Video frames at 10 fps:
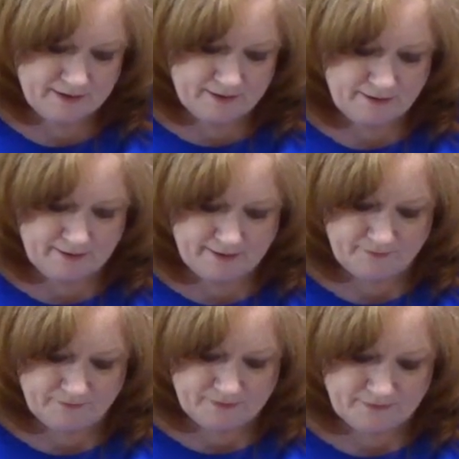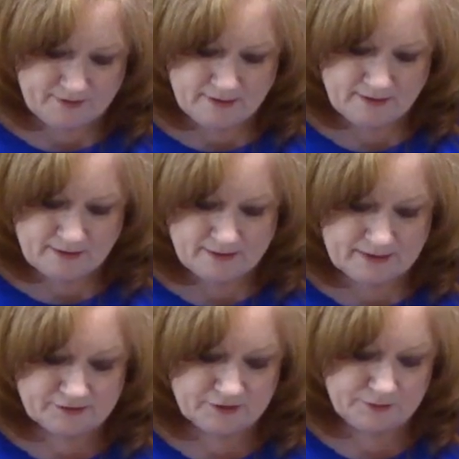All right.
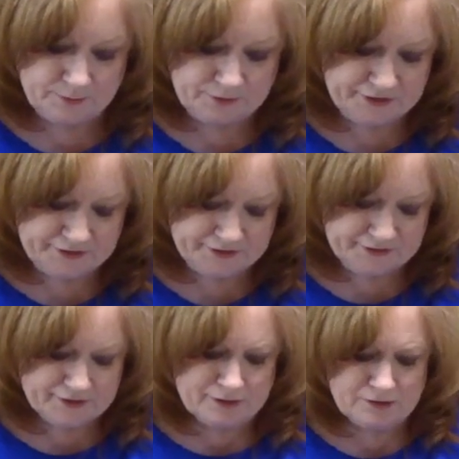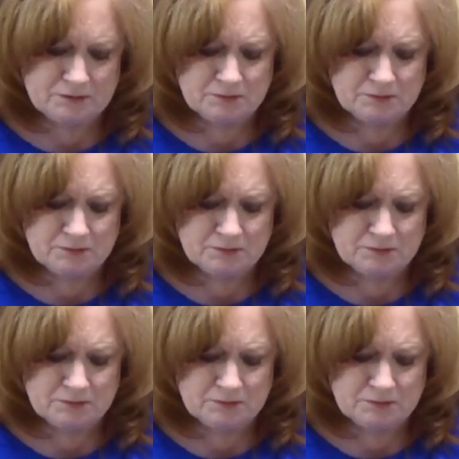That's looking really good.